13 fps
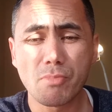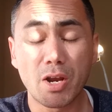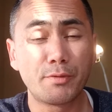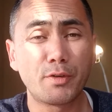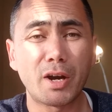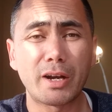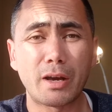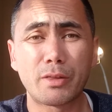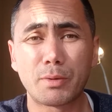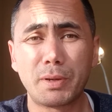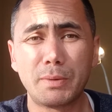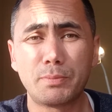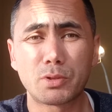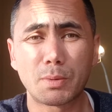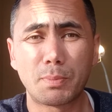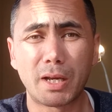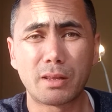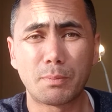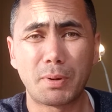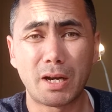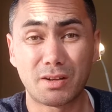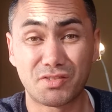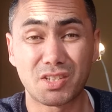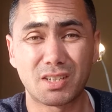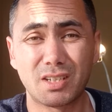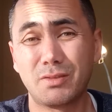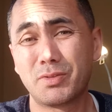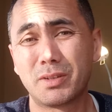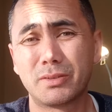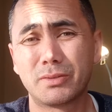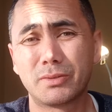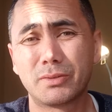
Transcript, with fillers: invite other people to play the part of Steve.